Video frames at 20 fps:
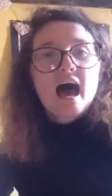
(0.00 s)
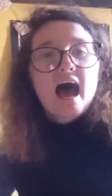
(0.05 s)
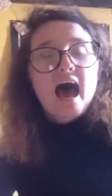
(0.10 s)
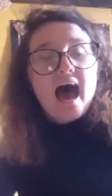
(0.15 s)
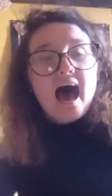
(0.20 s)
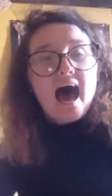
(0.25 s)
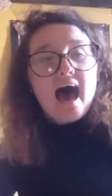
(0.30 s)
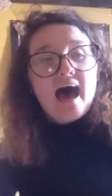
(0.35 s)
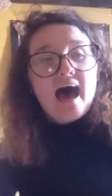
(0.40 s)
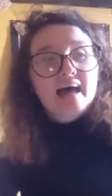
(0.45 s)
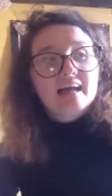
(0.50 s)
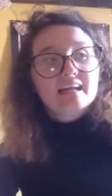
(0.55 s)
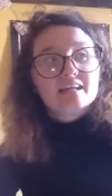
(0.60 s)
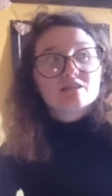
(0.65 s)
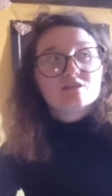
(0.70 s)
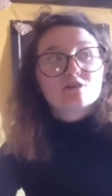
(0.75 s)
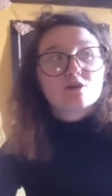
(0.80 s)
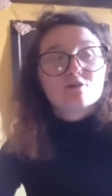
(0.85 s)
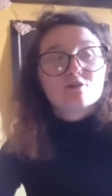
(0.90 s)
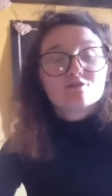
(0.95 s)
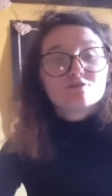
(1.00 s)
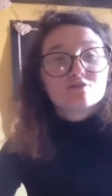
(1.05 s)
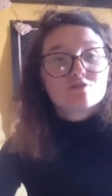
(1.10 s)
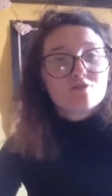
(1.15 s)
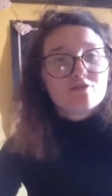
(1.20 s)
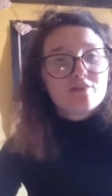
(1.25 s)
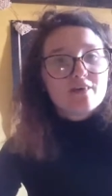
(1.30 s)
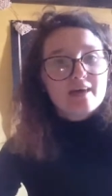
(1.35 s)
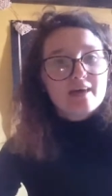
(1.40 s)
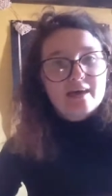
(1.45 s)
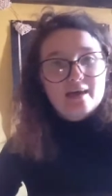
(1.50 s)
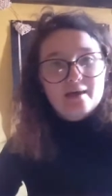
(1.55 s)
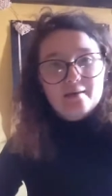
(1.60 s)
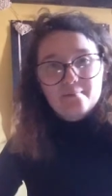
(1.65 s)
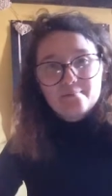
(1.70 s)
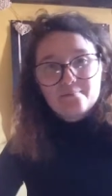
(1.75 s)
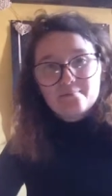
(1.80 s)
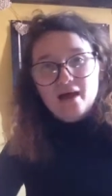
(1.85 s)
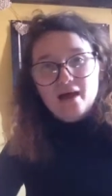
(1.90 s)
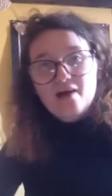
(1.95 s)
and also the
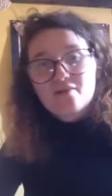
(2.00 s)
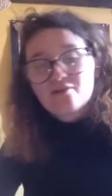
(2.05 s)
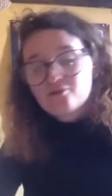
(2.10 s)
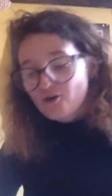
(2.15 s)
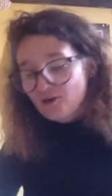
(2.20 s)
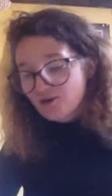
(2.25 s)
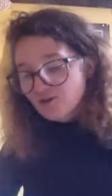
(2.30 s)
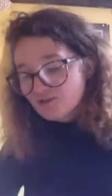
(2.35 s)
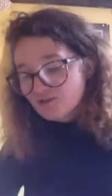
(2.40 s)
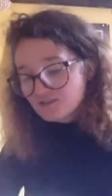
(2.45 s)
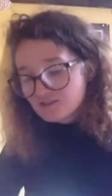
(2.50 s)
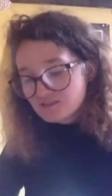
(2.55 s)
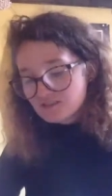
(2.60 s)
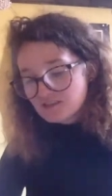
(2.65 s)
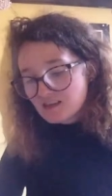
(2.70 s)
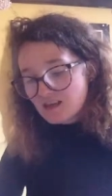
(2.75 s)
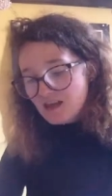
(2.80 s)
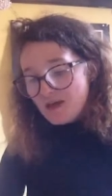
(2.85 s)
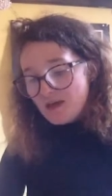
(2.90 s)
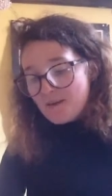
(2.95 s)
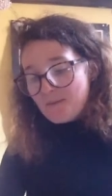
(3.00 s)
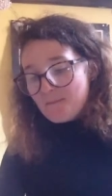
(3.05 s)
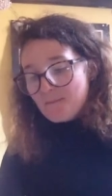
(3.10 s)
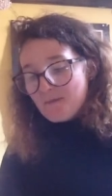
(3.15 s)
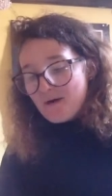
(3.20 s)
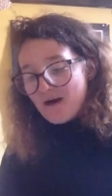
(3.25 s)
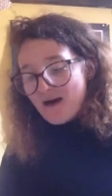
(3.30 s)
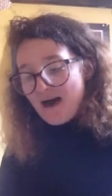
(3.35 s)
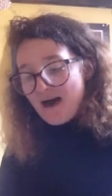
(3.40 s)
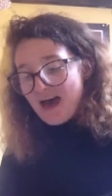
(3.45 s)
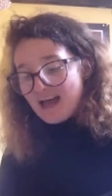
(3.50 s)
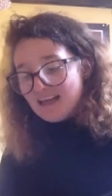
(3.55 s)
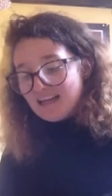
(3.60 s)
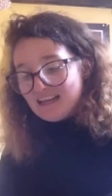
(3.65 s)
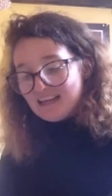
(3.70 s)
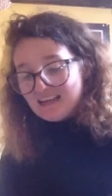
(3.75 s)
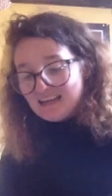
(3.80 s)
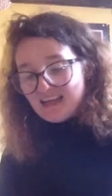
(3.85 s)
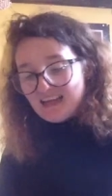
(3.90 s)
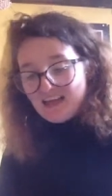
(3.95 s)
bath oils, but I
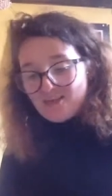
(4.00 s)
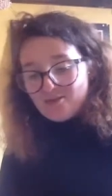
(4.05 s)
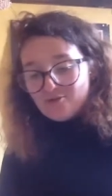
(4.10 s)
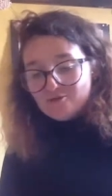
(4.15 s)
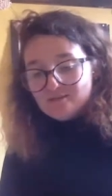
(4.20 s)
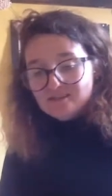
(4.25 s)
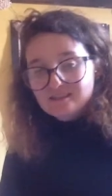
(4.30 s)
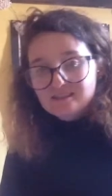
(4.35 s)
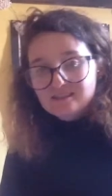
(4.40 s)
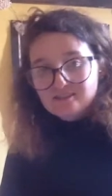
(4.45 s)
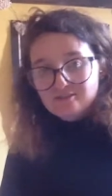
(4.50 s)
didn't get those.